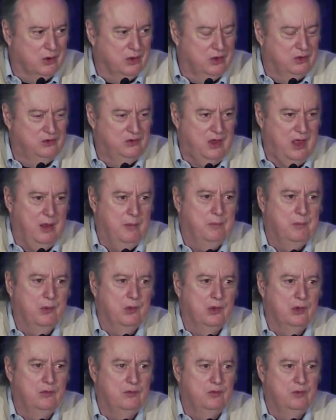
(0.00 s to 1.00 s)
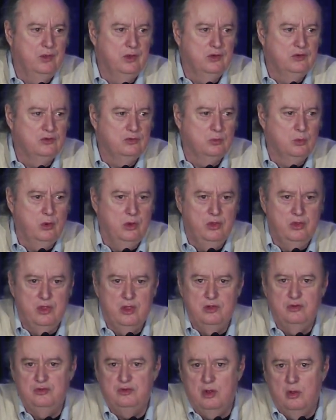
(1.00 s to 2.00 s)
example of this with the
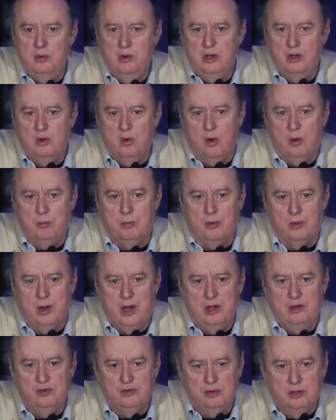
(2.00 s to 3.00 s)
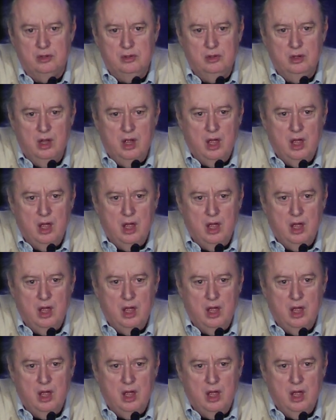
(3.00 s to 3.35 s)
Sony Corporation.